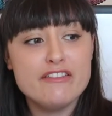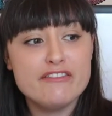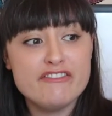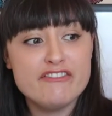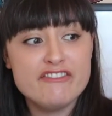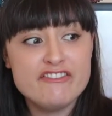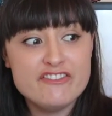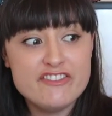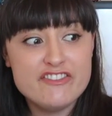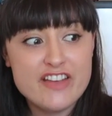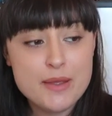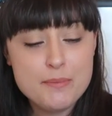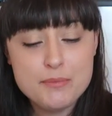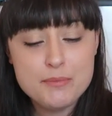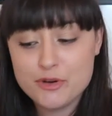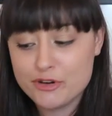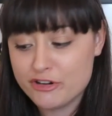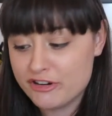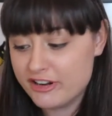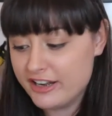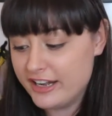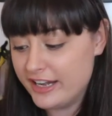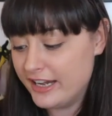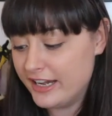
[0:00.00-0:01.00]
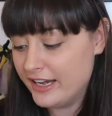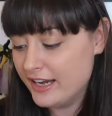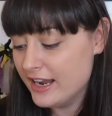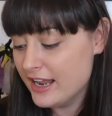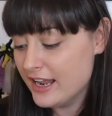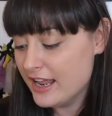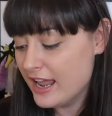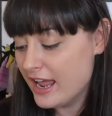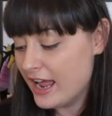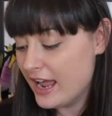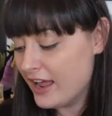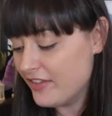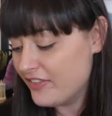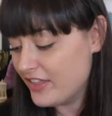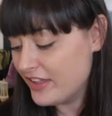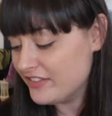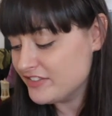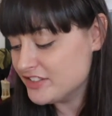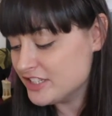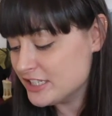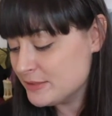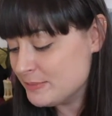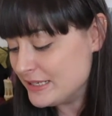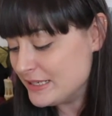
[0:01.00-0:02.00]
February and
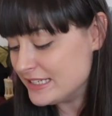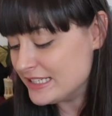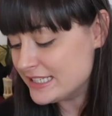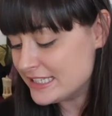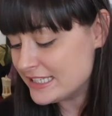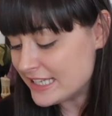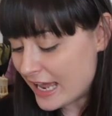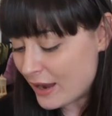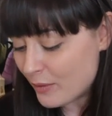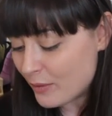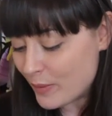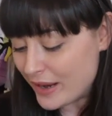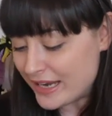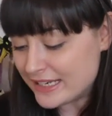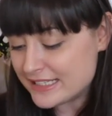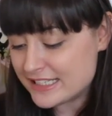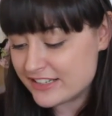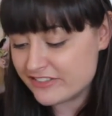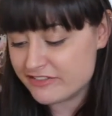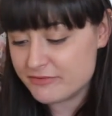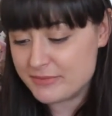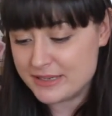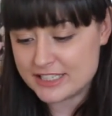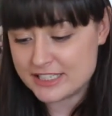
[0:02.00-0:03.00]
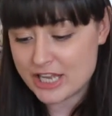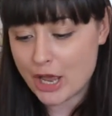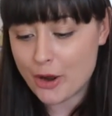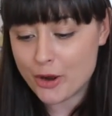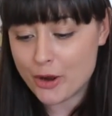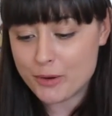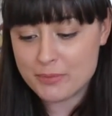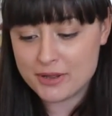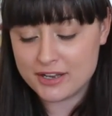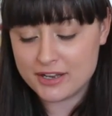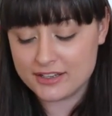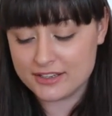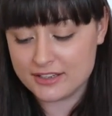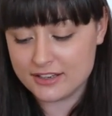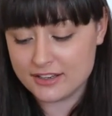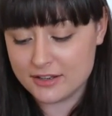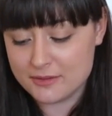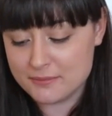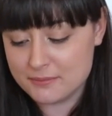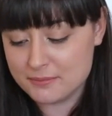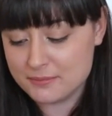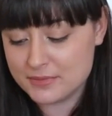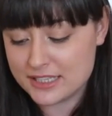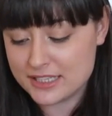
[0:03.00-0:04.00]
they've just been sat waiting for me to open
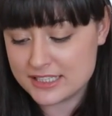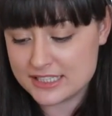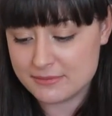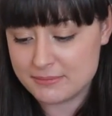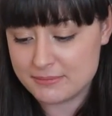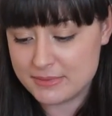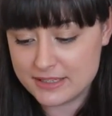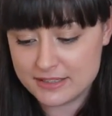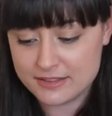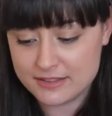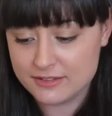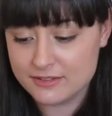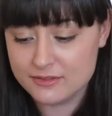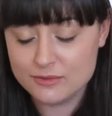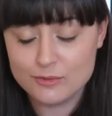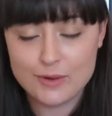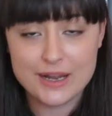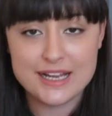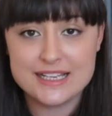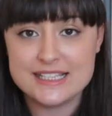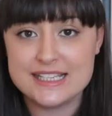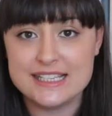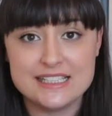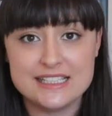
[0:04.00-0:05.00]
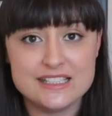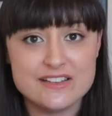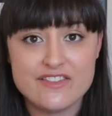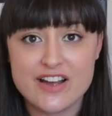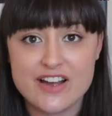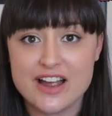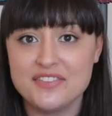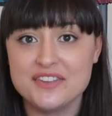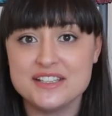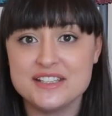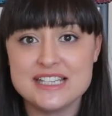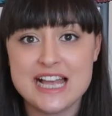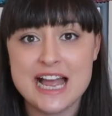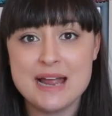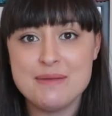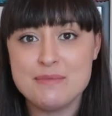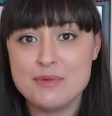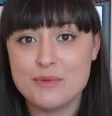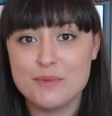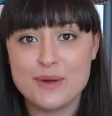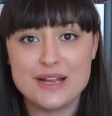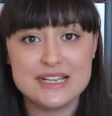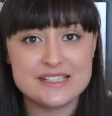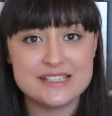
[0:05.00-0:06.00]
them because I've been waiting to find the
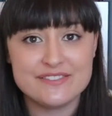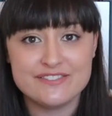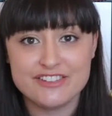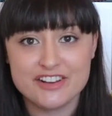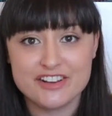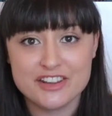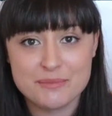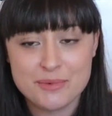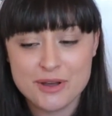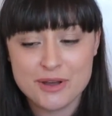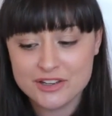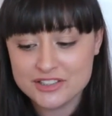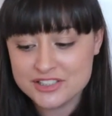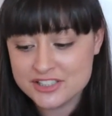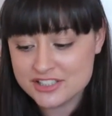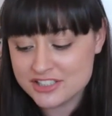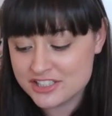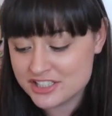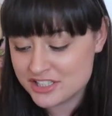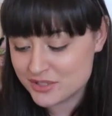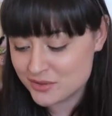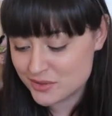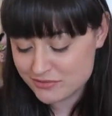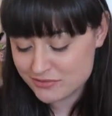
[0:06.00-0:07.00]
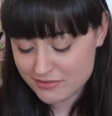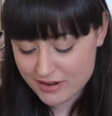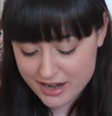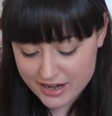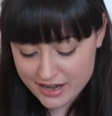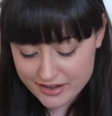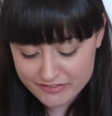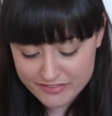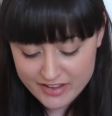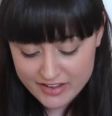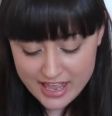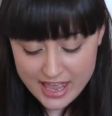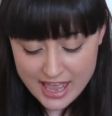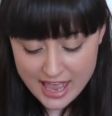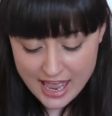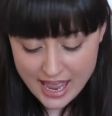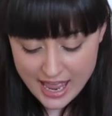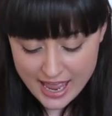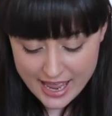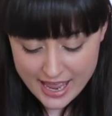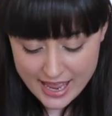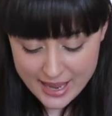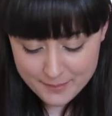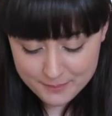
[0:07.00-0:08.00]
time and waiting for the parcels to arrive.
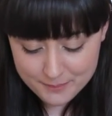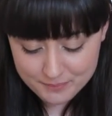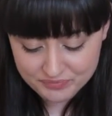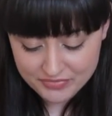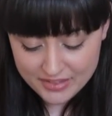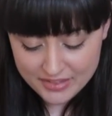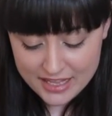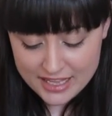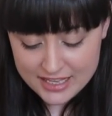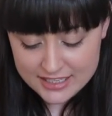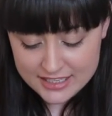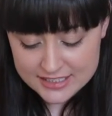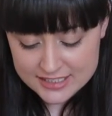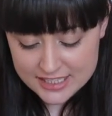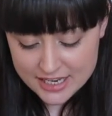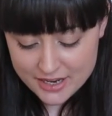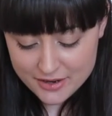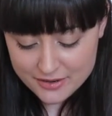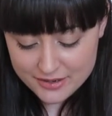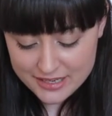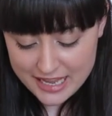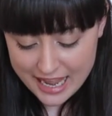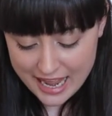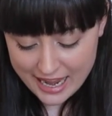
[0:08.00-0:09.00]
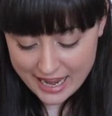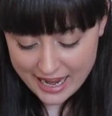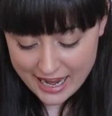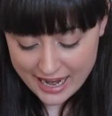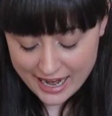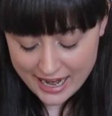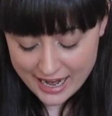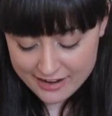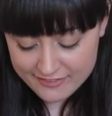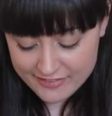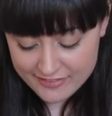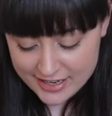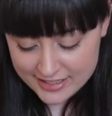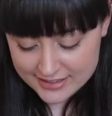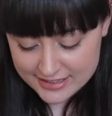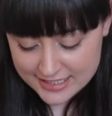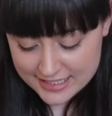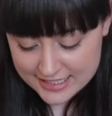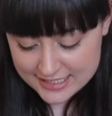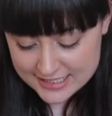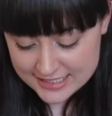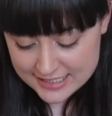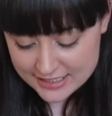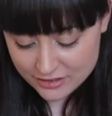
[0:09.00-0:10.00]
Um, so yeah, I have had
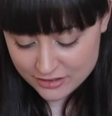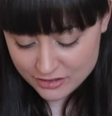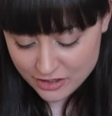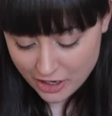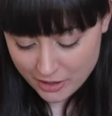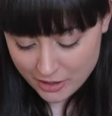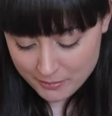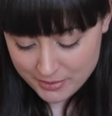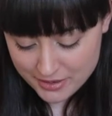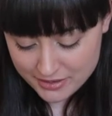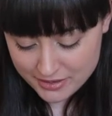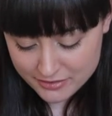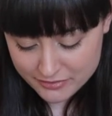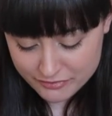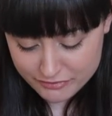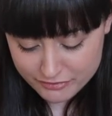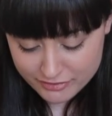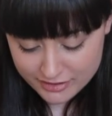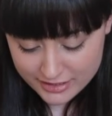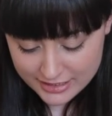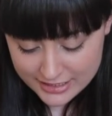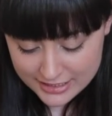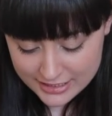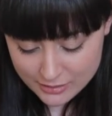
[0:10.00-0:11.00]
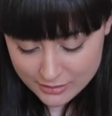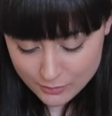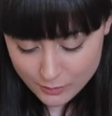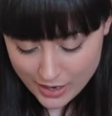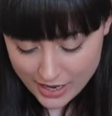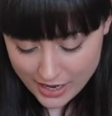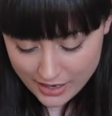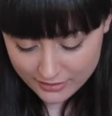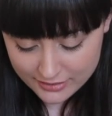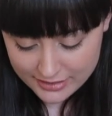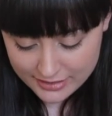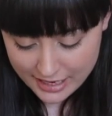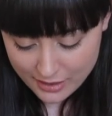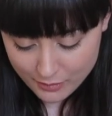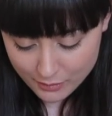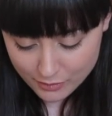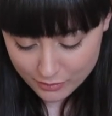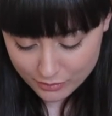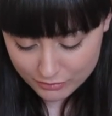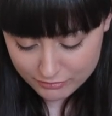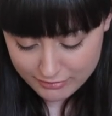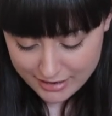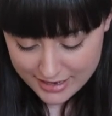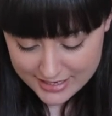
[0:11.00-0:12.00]
this unopened for a little while now
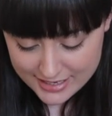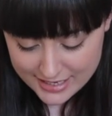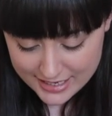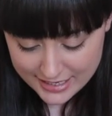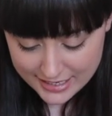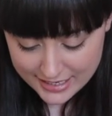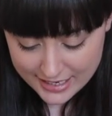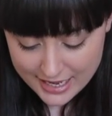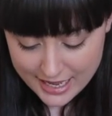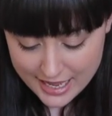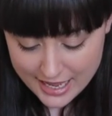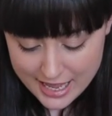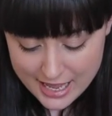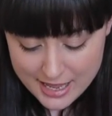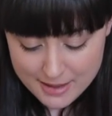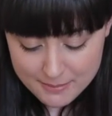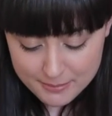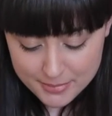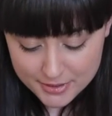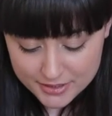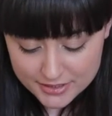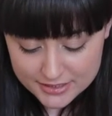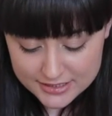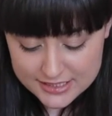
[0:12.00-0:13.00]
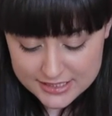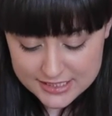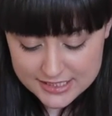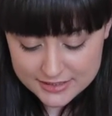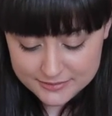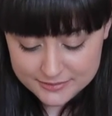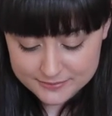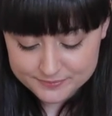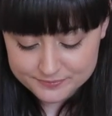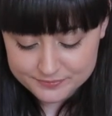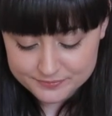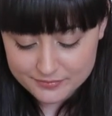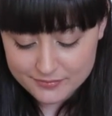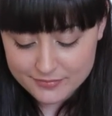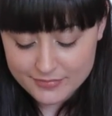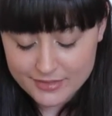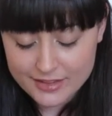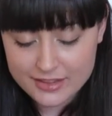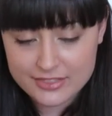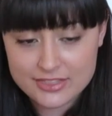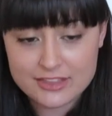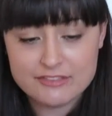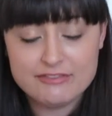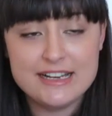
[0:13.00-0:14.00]
already, but
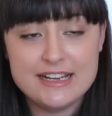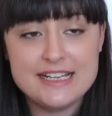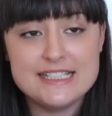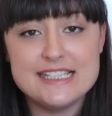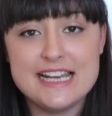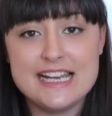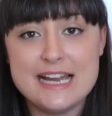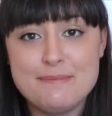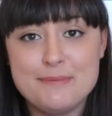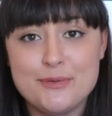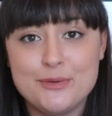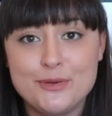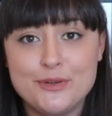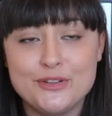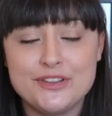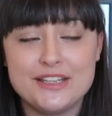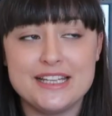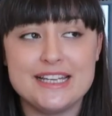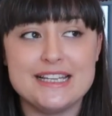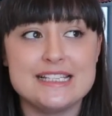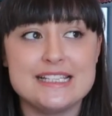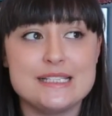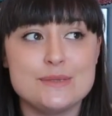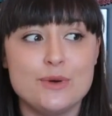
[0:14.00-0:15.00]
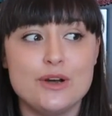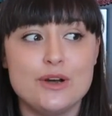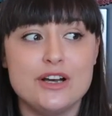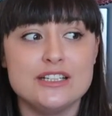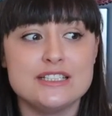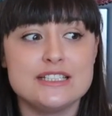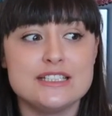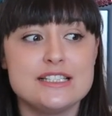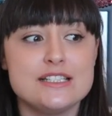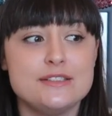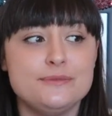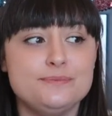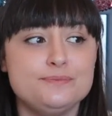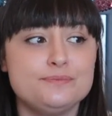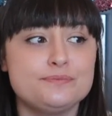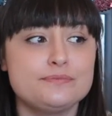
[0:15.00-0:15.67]
the reason I bought this was